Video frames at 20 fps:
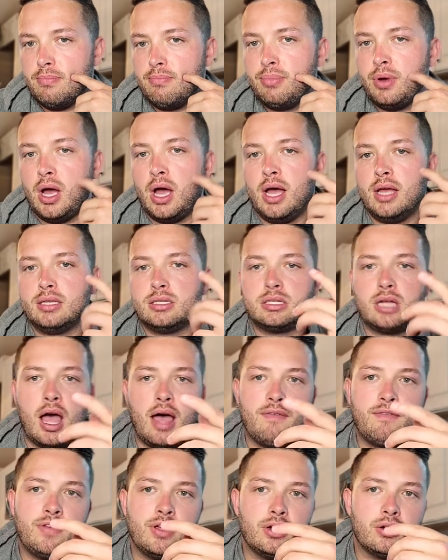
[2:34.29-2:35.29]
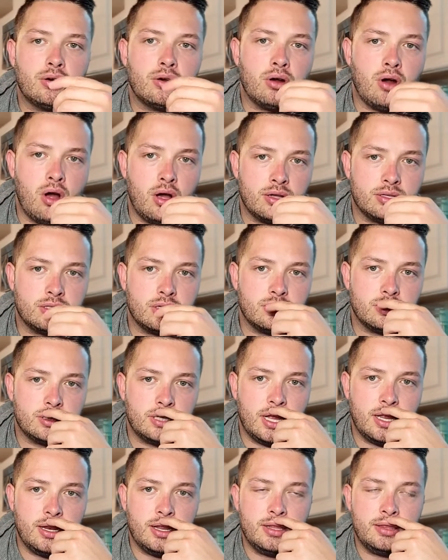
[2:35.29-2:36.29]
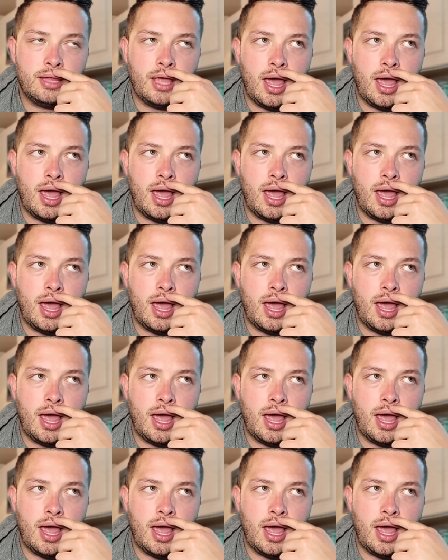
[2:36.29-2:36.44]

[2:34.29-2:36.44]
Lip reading: But Scott Fitterer also stated